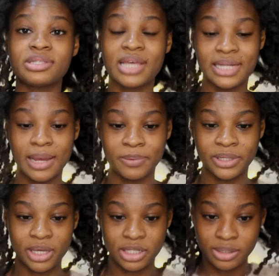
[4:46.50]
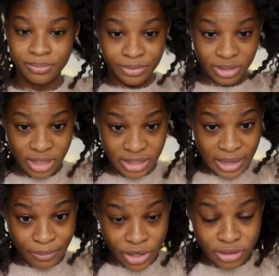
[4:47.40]
start the application process
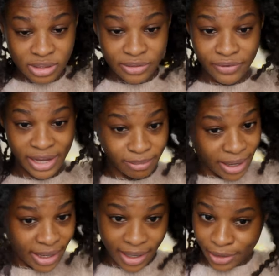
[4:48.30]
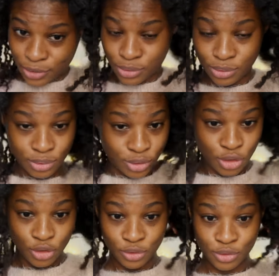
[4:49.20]
i'm going to divide my hair into
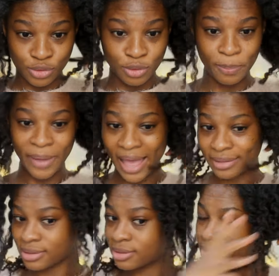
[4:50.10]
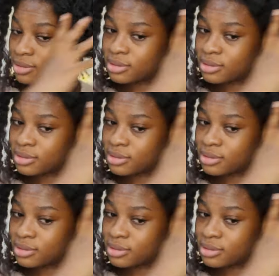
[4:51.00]
two parts